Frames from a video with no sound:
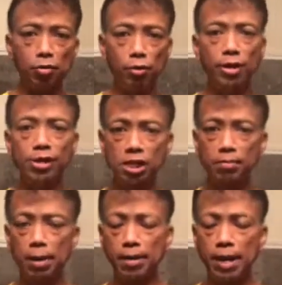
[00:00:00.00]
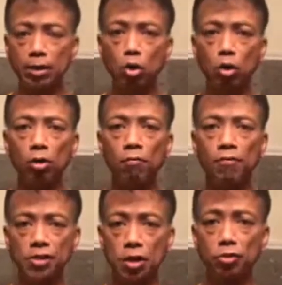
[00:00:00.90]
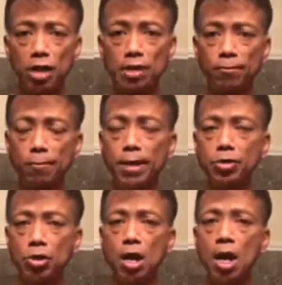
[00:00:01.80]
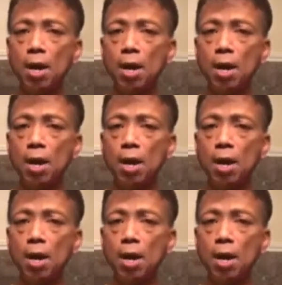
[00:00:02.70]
365-day total physical transformation.